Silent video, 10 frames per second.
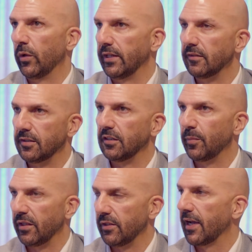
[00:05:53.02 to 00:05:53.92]
we consider
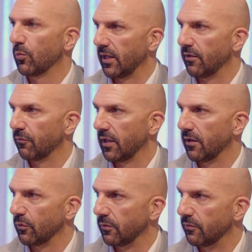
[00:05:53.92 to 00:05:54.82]
to be the Aqualand
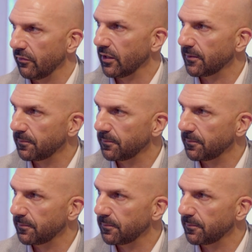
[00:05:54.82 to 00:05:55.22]
flavour of living.